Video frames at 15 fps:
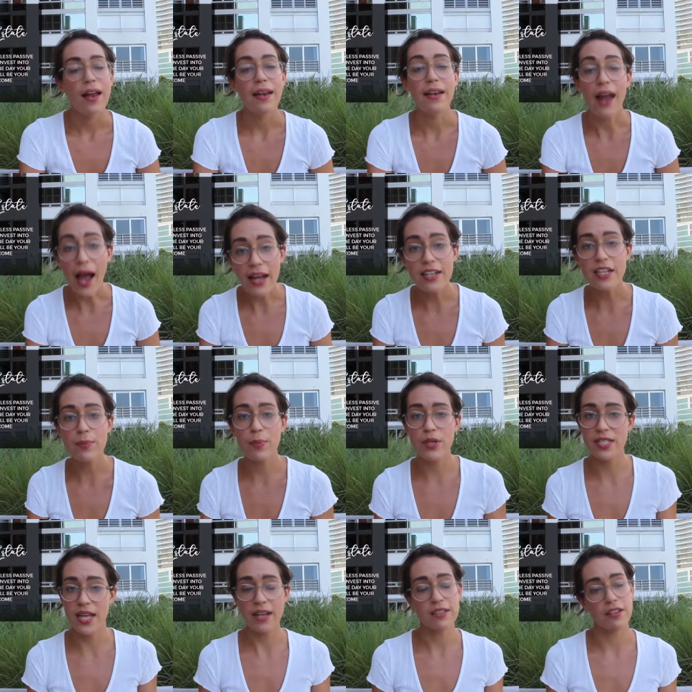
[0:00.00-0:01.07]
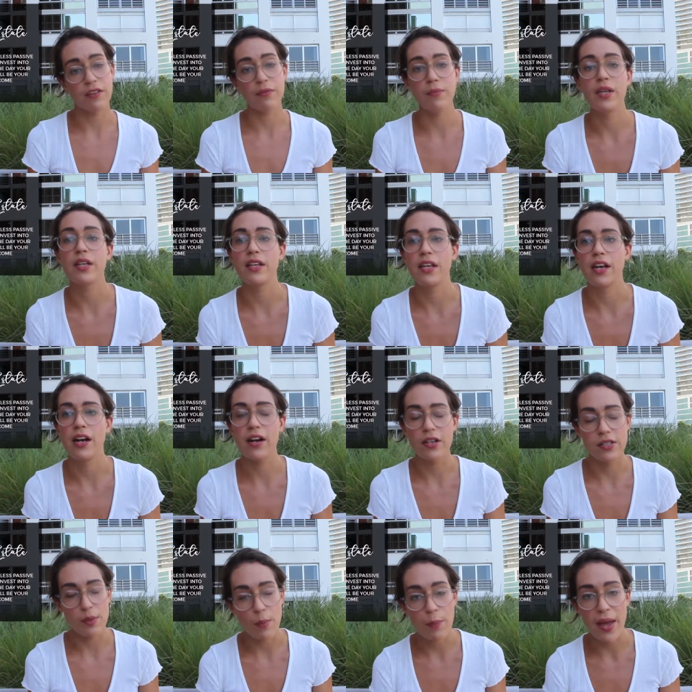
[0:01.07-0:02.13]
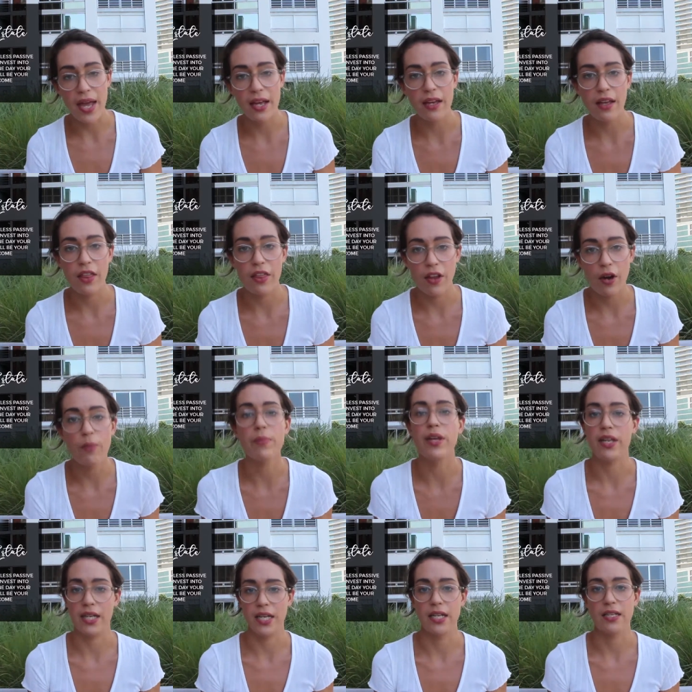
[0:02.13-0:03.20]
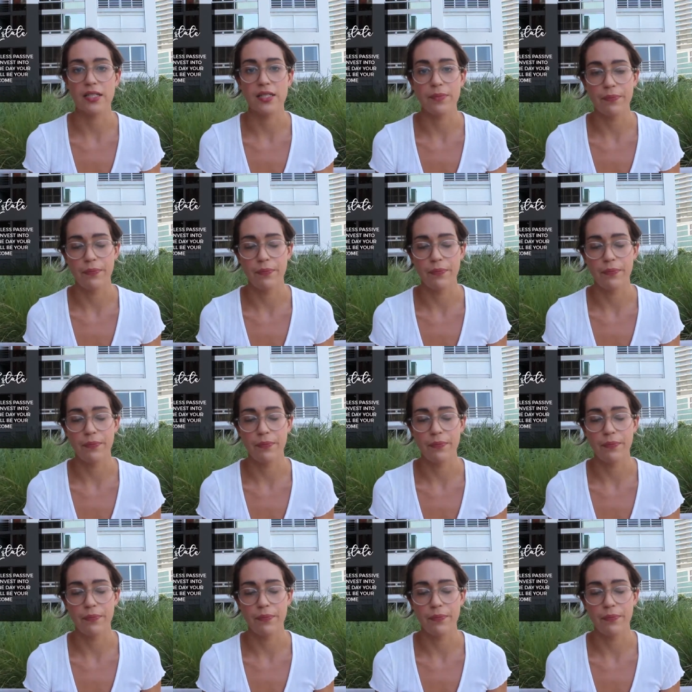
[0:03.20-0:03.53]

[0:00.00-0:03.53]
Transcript: ninety percent of millionaires make their millions